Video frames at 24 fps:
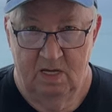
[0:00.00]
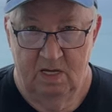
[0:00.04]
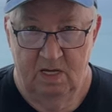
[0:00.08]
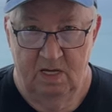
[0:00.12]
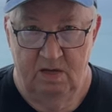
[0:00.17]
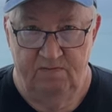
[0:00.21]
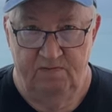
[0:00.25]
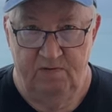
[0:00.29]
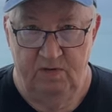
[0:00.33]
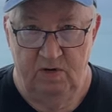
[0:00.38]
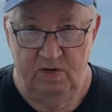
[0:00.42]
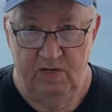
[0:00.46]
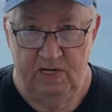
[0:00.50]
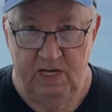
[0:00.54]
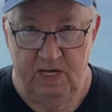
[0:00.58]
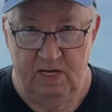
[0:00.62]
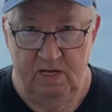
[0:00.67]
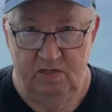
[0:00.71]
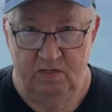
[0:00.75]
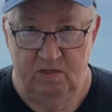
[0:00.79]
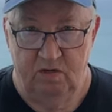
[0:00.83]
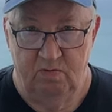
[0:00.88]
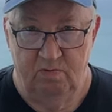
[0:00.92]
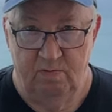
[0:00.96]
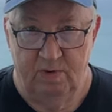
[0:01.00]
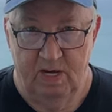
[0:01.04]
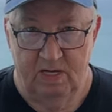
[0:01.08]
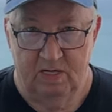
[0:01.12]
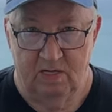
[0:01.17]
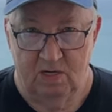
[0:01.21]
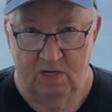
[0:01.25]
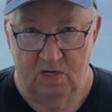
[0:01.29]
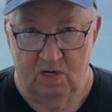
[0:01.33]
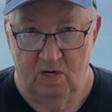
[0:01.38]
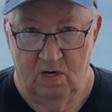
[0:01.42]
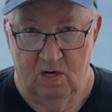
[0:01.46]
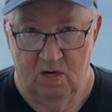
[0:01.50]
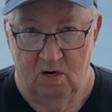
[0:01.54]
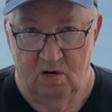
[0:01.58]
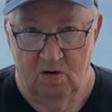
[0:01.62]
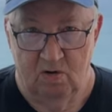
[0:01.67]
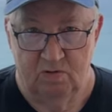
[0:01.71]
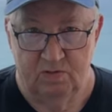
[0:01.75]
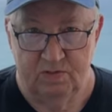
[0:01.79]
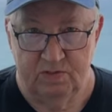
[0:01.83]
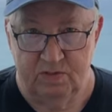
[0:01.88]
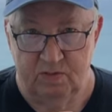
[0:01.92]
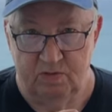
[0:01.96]
If you need to make a
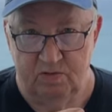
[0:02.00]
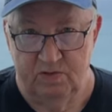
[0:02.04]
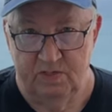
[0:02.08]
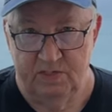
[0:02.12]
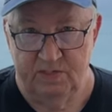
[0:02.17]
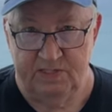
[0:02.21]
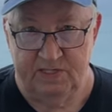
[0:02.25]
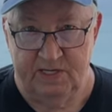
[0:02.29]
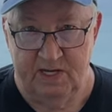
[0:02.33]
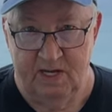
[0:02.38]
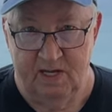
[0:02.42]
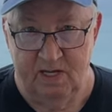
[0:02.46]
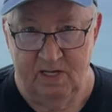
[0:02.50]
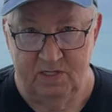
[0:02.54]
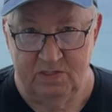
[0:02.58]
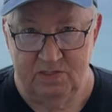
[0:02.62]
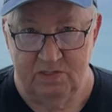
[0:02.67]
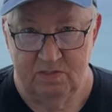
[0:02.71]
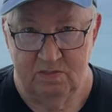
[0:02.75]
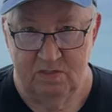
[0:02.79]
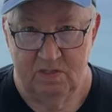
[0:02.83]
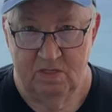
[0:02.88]
call to the States,